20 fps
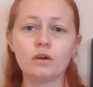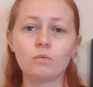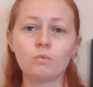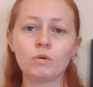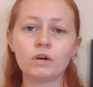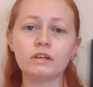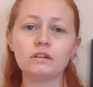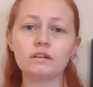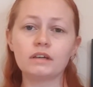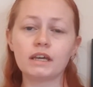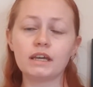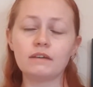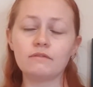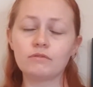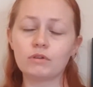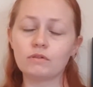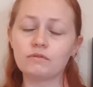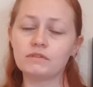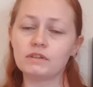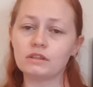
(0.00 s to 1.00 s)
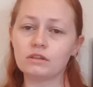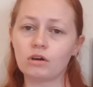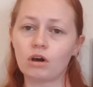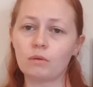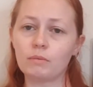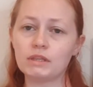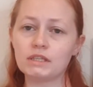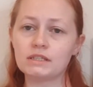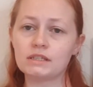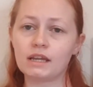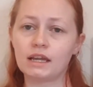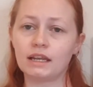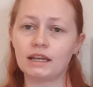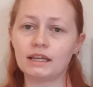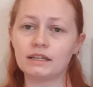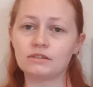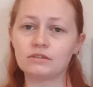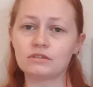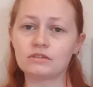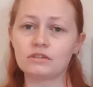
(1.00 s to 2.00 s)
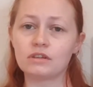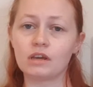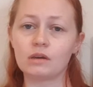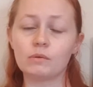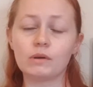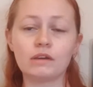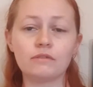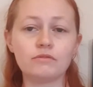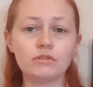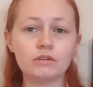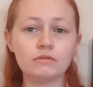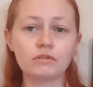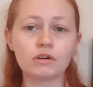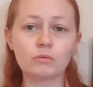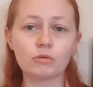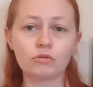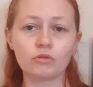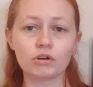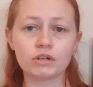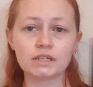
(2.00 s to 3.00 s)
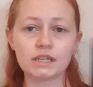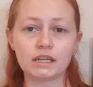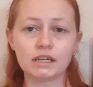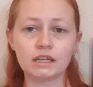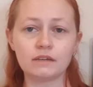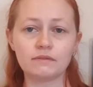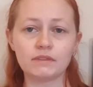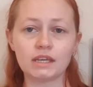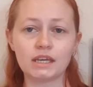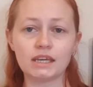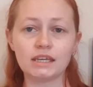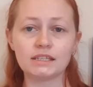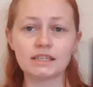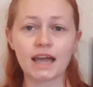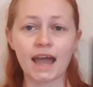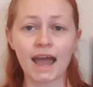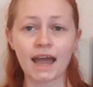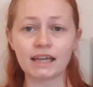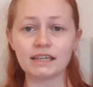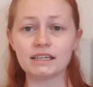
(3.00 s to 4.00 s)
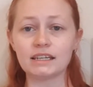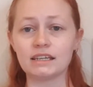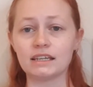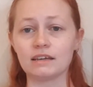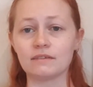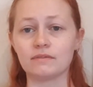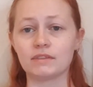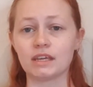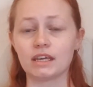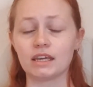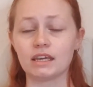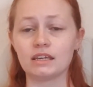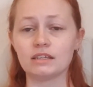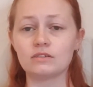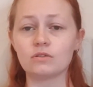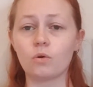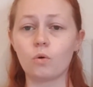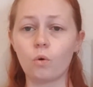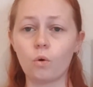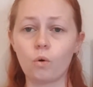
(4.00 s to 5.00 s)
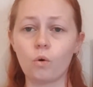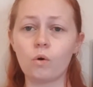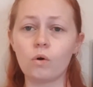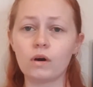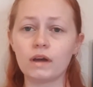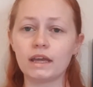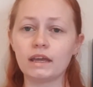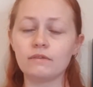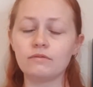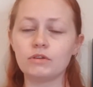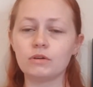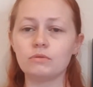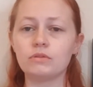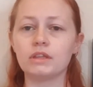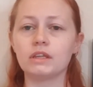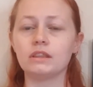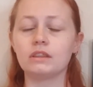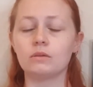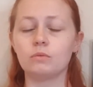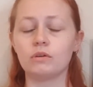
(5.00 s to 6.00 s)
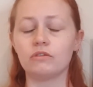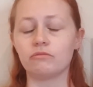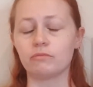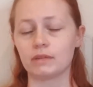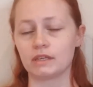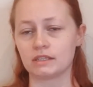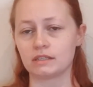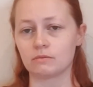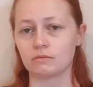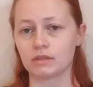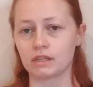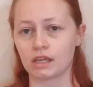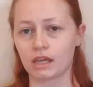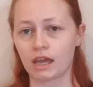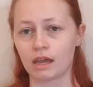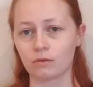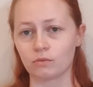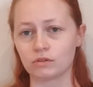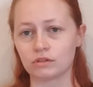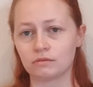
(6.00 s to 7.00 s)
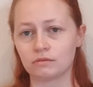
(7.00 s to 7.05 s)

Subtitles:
Why not get involved in the comments and let us know if you've come across any of these, had any of these, or if you think that we've missed something out.